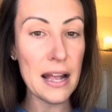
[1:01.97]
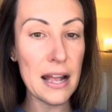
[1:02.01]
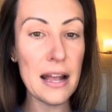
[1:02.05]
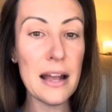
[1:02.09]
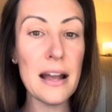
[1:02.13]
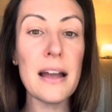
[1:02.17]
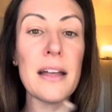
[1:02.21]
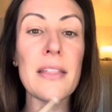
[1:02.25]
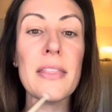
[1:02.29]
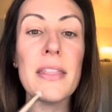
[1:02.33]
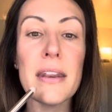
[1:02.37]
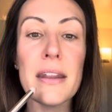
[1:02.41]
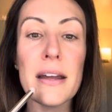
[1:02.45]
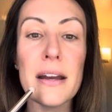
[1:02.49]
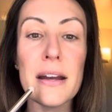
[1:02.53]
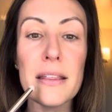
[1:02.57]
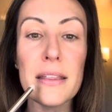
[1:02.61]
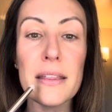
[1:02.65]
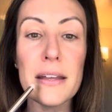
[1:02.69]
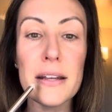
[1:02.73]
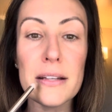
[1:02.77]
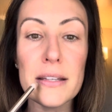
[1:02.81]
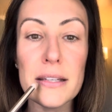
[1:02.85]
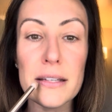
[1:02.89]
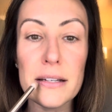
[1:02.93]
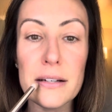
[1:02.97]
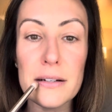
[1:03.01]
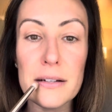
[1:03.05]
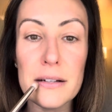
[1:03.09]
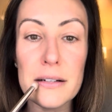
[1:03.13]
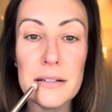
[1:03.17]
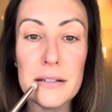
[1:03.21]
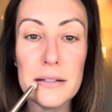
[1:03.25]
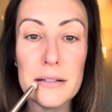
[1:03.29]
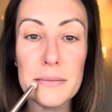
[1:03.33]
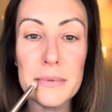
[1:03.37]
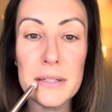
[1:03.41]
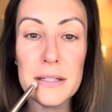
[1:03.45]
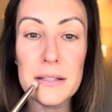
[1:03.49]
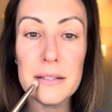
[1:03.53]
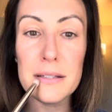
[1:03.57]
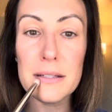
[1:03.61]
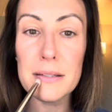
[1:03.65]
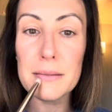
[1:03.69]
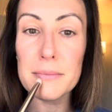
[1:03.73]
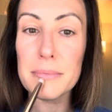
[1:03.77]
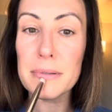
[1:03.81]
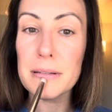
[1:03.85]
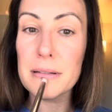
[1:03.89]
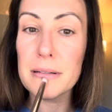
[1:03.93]
And then I like to go under my
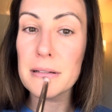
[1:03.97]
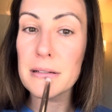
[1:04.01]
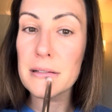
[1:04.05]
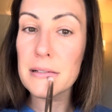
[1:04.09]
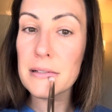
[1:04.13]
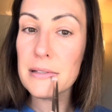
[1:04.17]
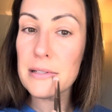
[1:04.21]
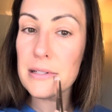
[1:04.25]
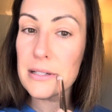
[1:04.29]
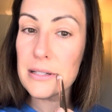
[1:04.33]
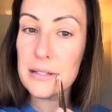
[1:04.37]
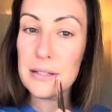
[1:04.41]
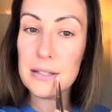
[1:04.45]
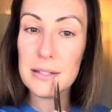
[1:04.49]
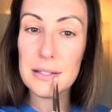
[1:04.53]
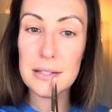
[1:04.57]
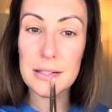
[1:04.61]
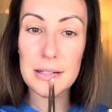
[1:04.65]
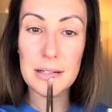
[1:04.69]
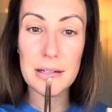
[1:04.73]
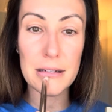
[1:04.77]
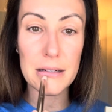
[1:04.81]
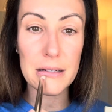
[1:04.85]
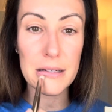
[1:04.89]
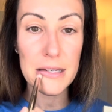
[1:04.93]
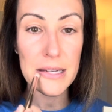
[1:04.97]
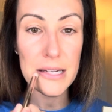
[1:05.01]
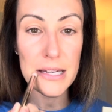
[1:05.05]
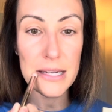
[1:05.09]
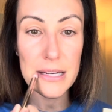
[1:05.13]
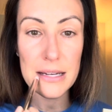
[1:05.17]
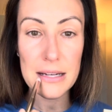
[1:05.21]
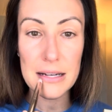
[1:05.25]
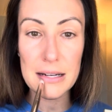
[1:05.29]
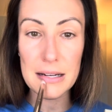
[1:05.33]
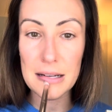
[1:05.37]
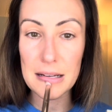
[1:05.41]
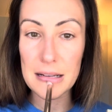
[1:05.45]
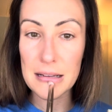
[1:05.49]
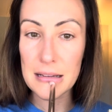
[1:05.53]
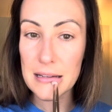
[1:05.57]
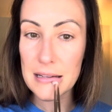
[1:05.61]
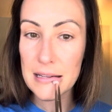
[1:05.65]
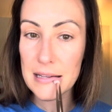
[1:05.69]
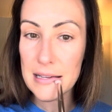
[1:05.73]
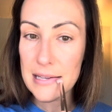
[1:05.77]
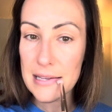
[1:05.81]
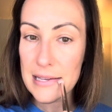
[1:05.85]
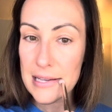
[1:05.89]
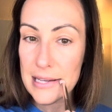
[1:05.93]
lip to create
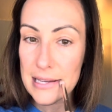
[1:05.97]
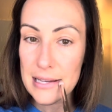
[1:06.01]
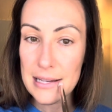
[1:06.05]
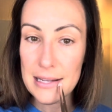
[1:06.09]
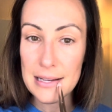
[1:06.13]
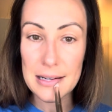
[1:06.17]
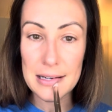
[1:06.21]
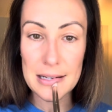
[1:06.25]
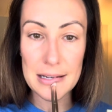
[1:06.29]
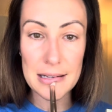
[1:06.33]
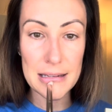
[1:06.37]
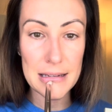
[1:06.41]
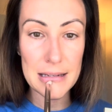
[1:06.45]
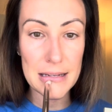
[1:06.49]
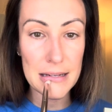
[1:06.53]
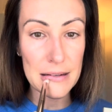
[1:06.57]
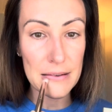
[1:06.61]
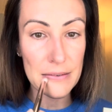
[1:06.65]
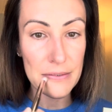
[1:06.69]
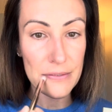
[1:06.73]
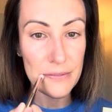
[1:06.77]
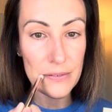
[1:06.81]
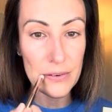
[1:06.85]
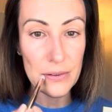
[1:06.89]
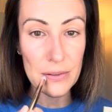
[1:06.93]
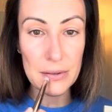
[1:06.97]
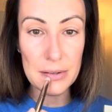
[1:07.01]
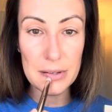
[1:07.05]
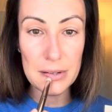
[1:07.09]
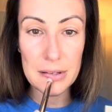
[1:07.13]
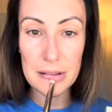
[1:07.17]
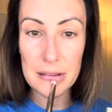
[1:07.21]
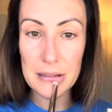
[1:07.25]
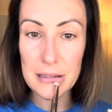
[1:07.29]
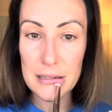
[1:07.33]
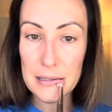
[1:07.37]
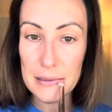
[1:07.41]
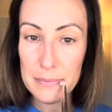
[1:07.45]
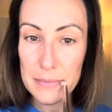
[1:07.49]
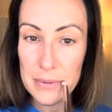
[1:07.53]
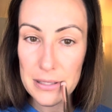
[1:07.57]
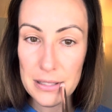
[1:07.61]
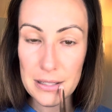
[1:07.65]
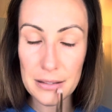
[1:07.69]
just a fuller lip.